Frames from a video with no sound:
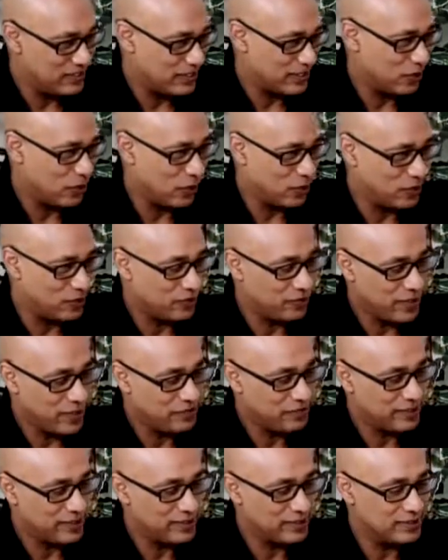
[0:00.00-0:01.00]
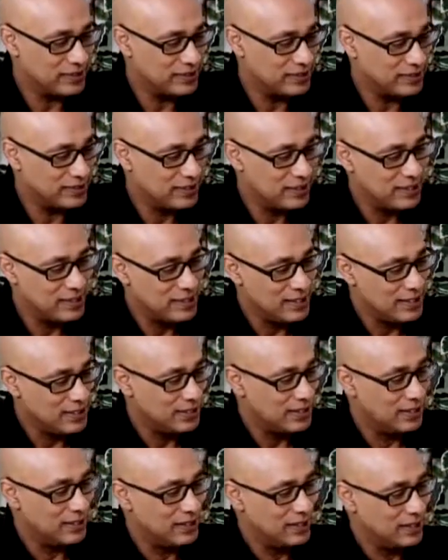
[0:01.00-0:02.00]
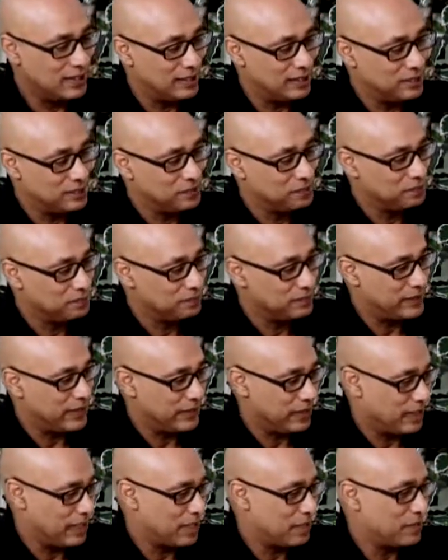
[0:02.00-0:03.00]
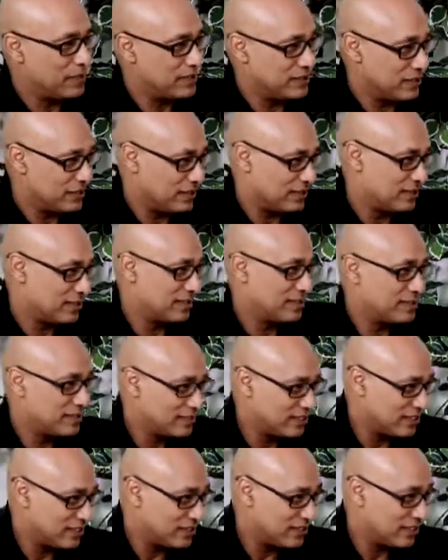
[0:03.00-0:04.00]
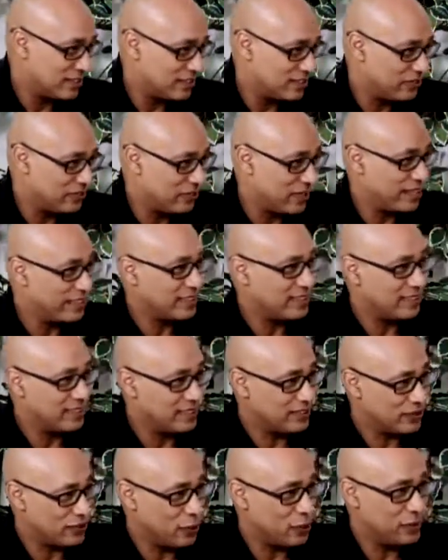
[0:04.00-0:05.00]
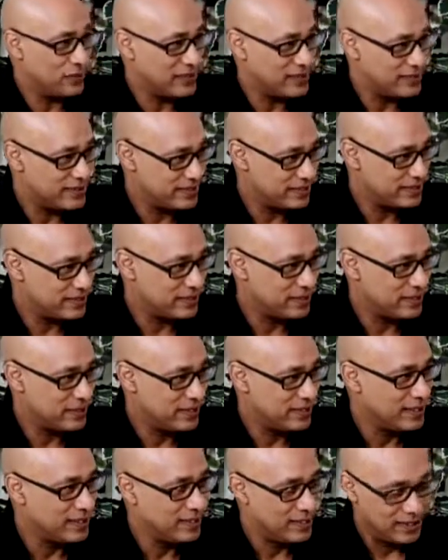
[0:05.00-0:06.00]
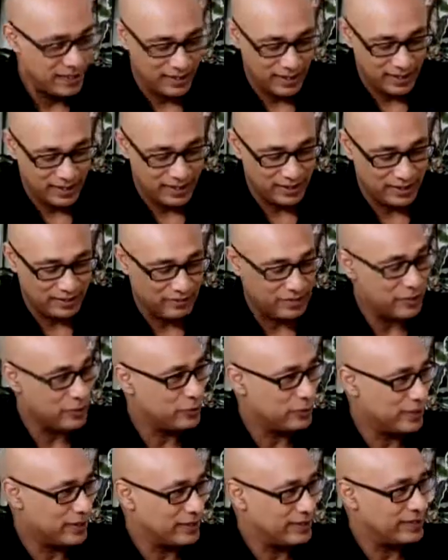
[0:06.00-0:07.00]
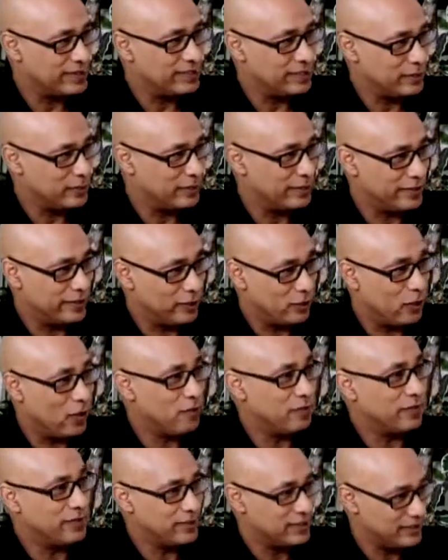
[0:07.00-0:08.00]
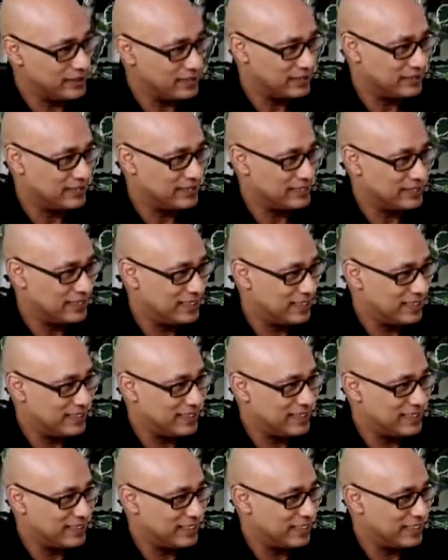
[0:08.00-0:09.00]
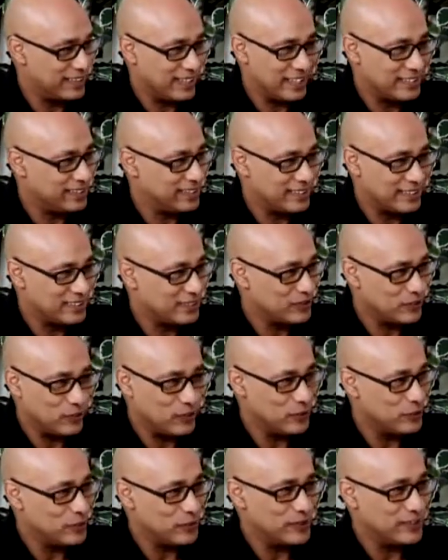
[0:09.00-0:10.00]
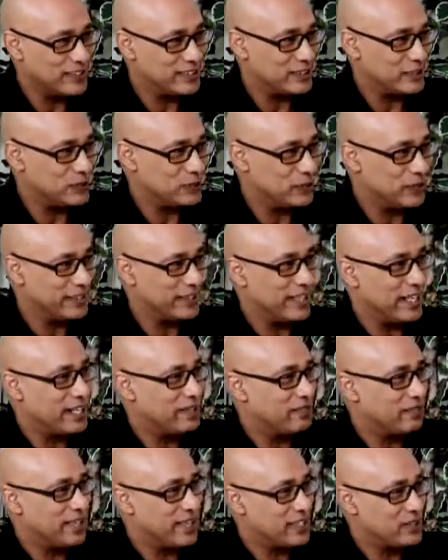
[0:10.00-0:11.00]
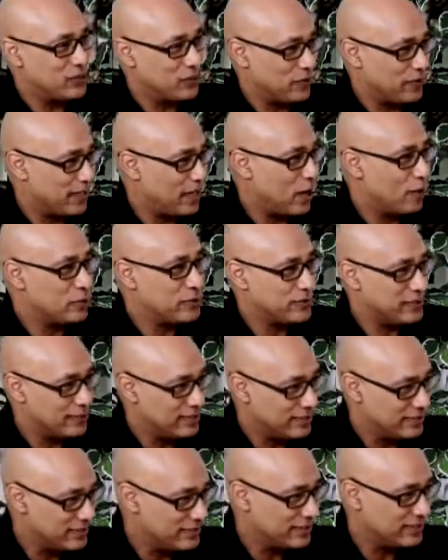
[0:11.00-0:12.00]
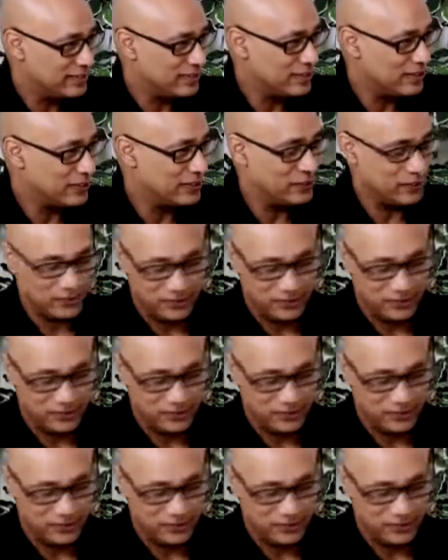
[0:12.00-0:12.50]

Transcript: Horn of Africa. They came as a radical communist, and eventually they'll take over, and they're not going to listen to any advice or counsel. No.